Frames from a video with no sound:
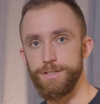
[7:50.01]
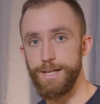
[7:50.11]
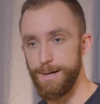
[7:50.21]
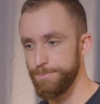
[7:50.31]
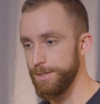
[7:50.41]
So
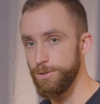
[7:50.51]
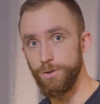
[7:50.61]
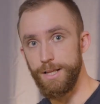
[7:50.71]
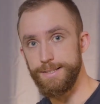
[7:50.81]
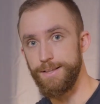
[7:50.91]
yeah, pretty
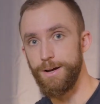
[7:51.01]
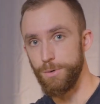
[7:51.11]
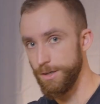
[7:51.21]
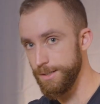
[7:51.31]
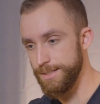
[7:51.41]
cool, that's how that
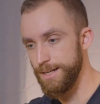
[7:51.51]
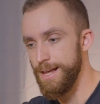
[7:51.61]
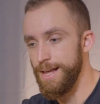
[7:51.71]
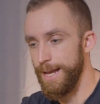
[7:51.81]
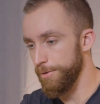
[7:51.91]
works.
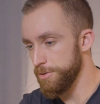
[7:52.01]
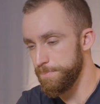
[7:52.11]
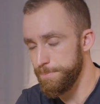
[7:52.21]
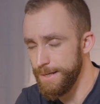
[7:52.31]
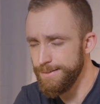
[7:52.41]
It was
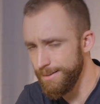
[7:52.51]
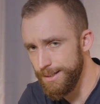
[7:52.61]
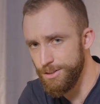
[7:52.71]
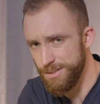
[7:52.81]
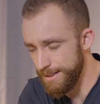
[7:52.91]

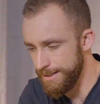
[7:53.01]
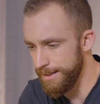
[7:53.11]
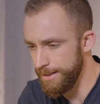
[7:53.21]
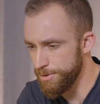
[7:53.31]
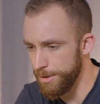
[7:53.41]
basically just a
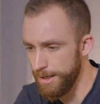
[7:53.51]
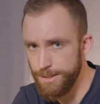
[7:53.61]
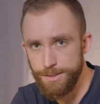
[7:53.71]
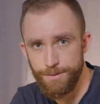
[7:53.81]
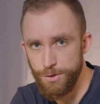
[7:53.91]
tedious
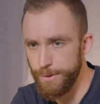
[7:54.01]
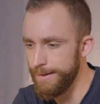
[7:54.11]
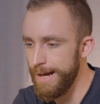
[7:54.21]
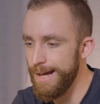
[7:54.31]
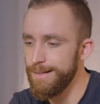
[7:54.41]
process of
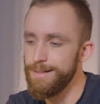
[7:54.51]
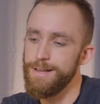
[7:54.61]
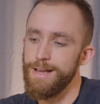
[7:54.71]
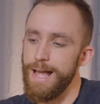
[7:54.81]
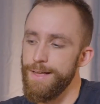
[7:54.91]
doing that.
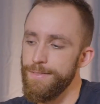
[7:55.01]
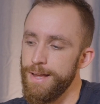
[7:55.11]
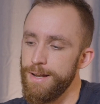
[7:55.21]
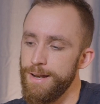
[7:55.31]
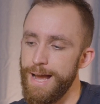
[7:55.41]
And
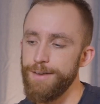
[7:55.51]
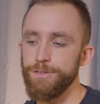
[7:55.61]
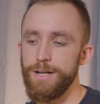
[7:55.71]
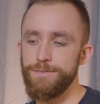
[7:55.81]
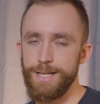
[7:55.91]
then
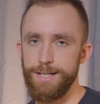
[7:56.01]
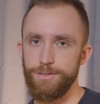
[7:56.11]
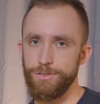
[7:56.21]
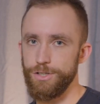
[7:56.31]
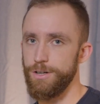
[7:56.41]
after I
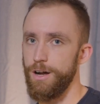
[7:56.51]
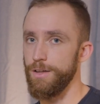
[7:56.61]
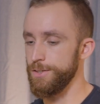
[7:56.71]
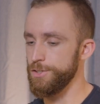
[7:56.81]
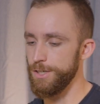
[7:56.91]
take, took
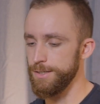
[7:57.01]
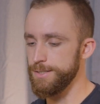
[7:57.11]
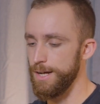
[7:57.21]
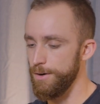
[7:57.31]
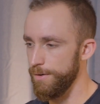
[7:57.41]
all the
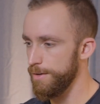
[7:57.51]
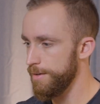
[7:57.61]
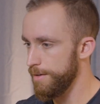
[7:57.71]
chunks out,